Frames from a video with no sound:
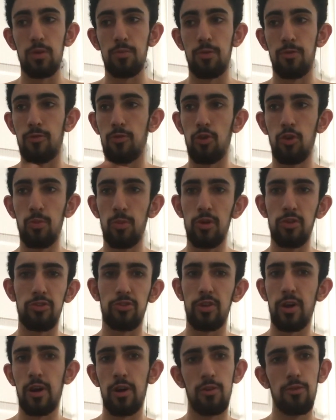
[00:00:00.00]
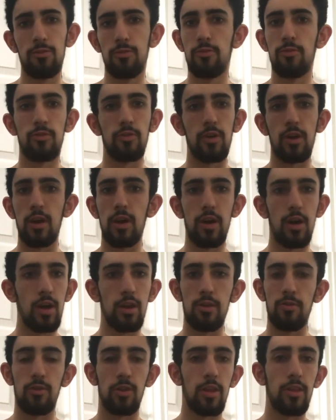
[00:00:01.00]
performance, health,
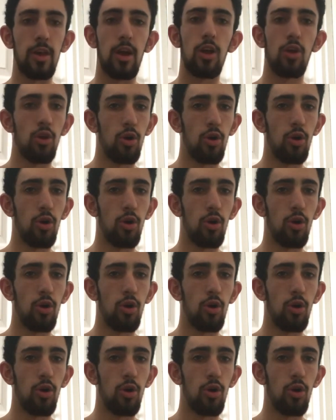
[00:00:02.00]
anything like that.